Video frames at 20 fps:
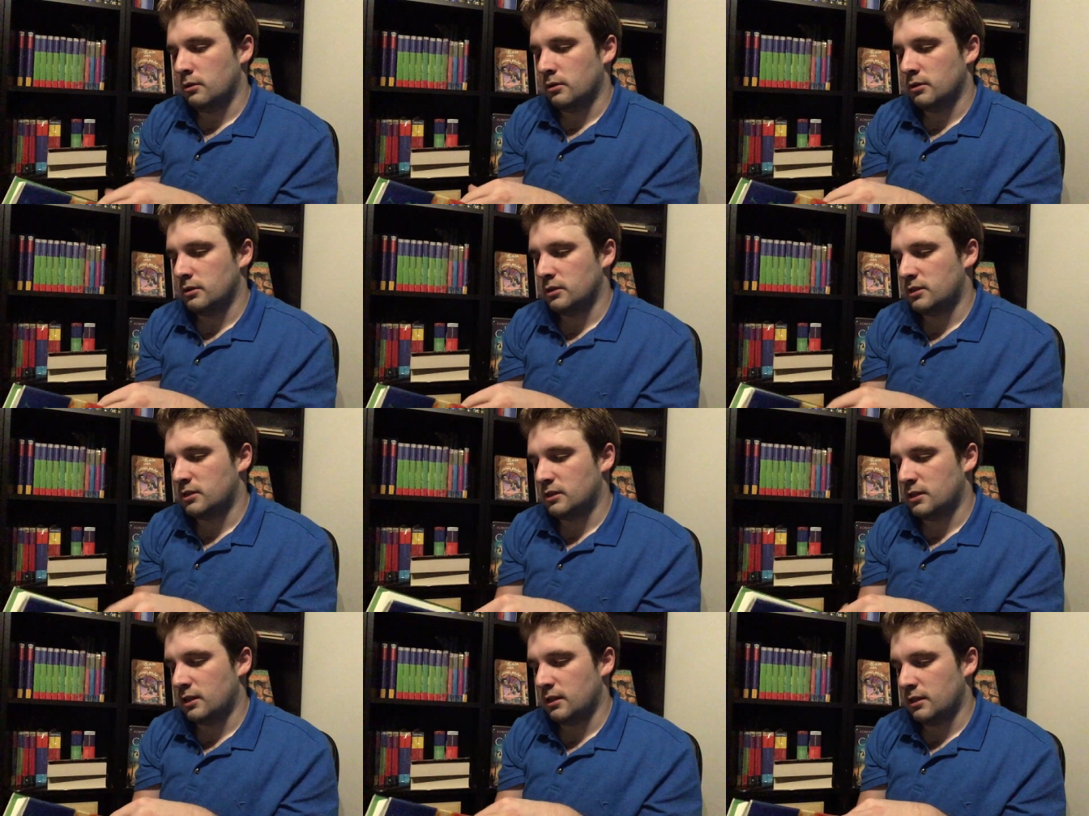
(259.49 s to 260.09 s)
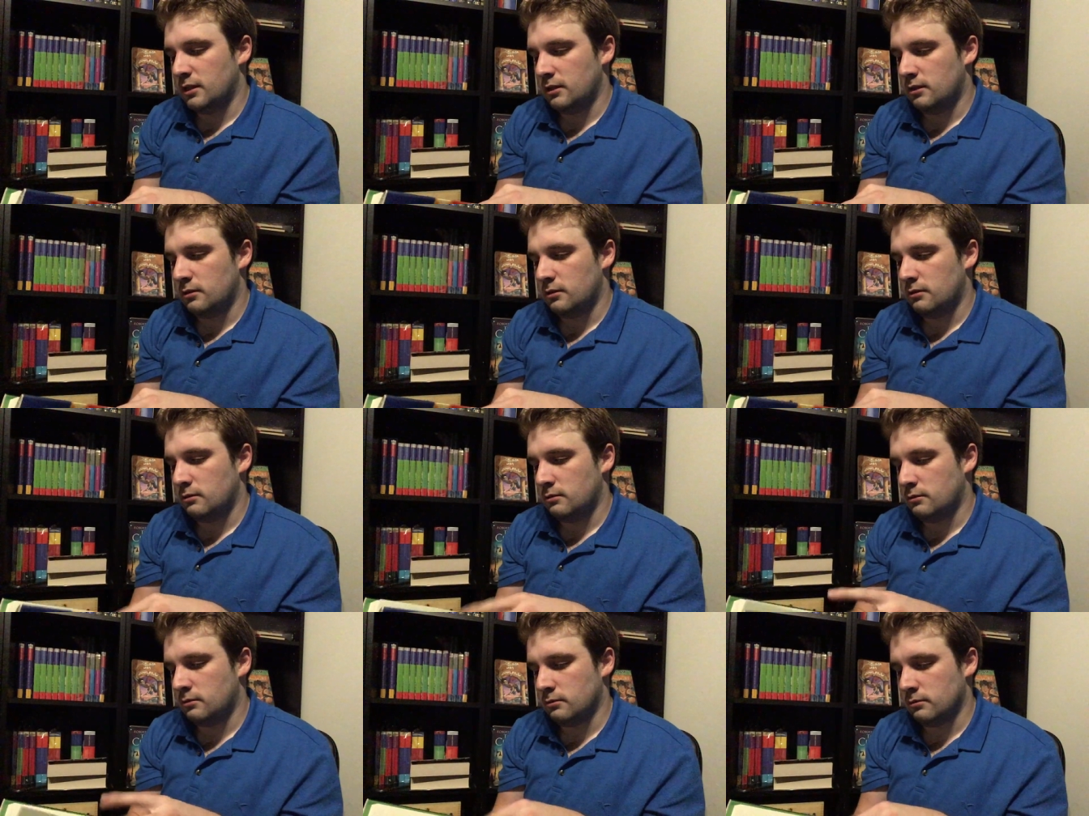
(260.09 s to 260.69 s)
on the side,
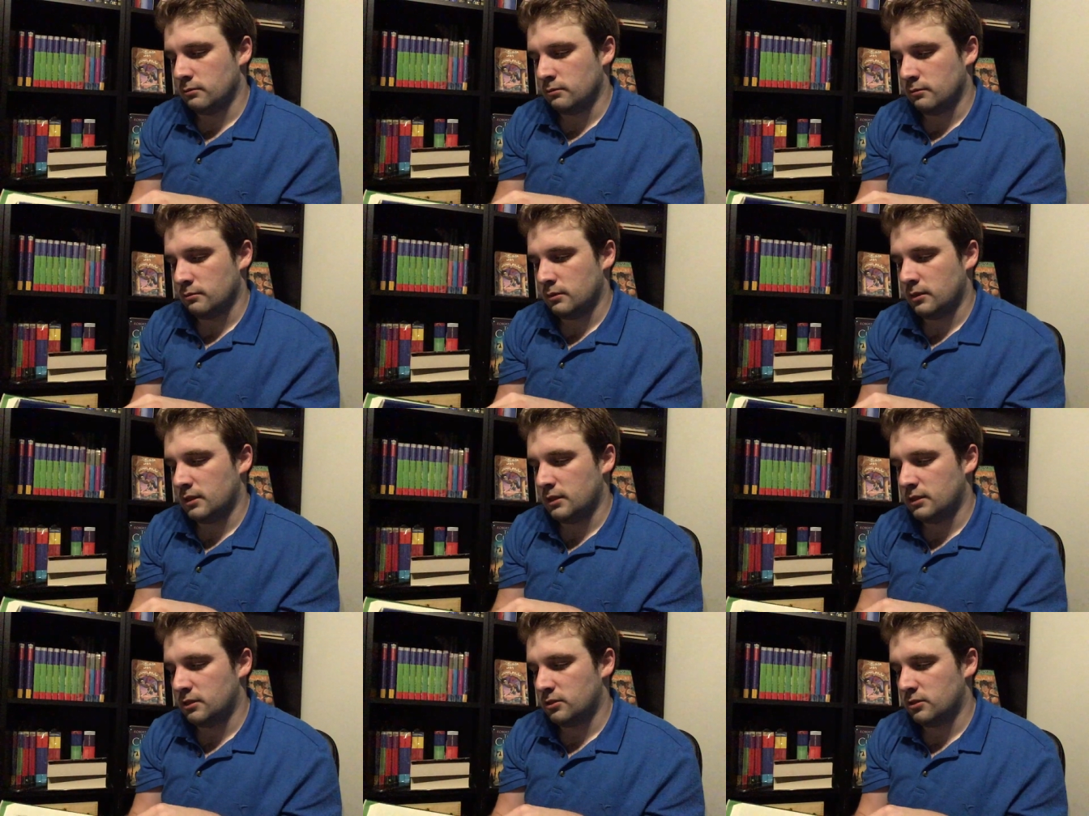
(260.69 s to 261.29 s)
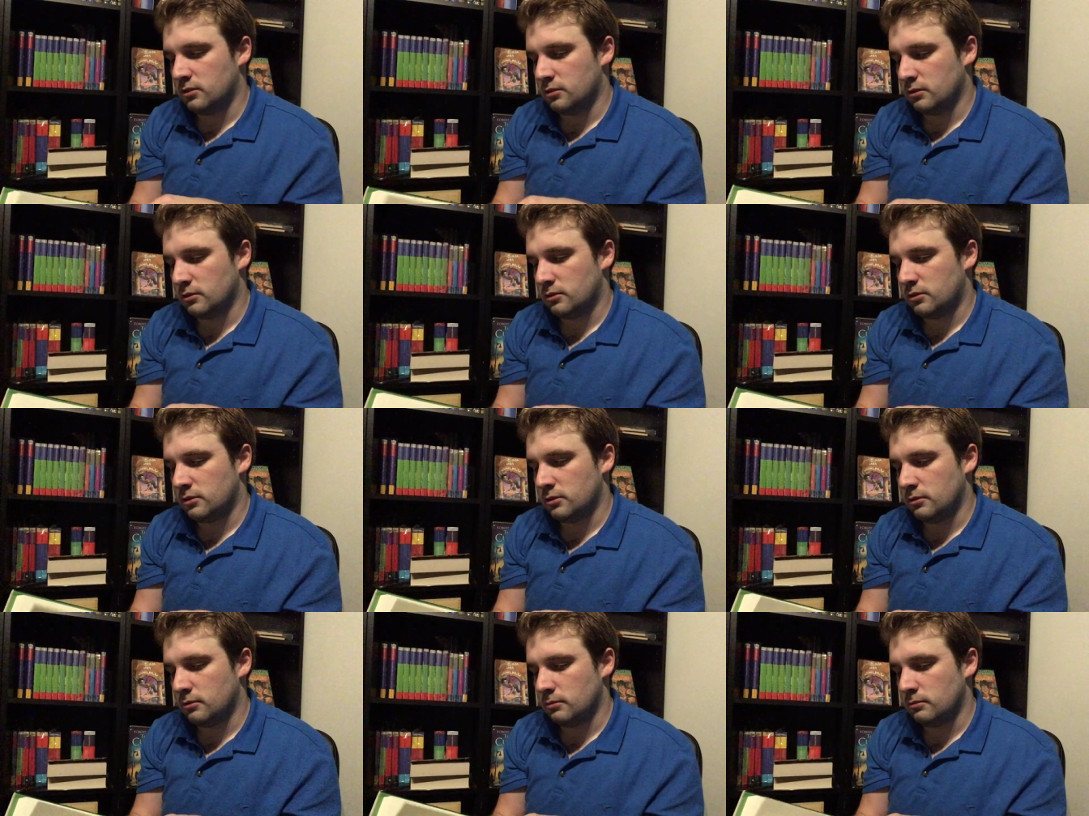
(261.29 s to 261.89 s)
and this is
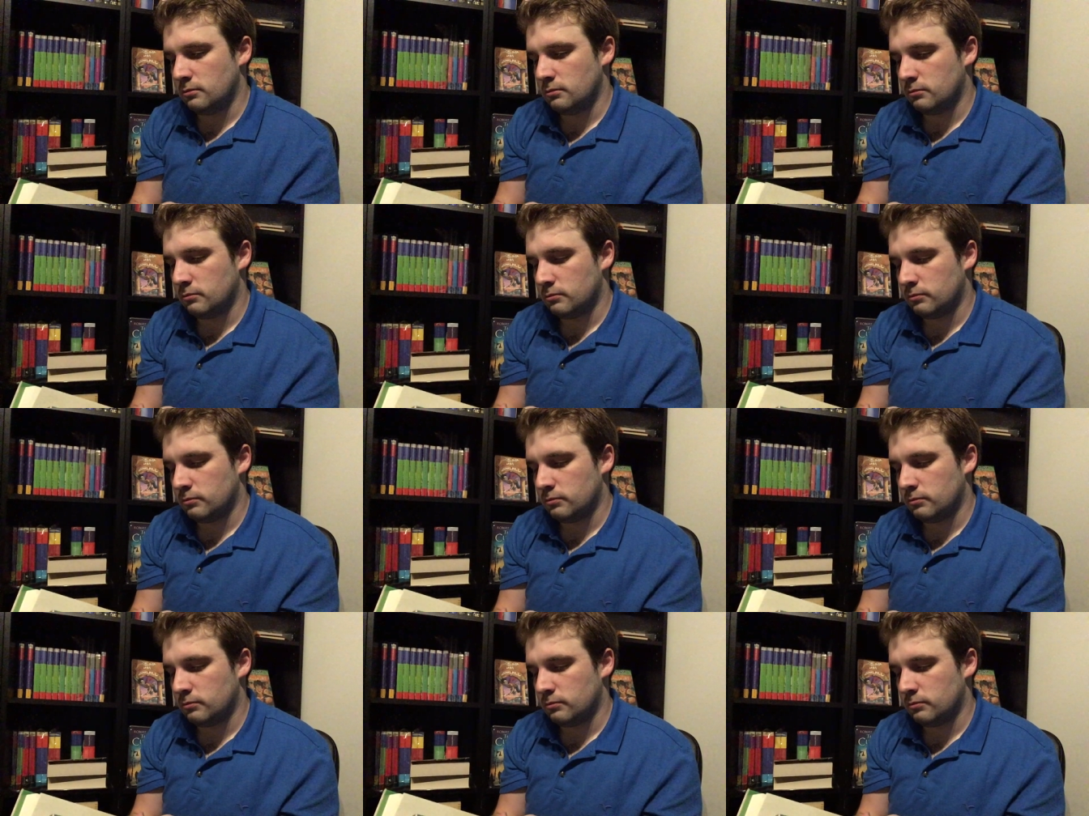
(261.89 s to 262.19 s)
also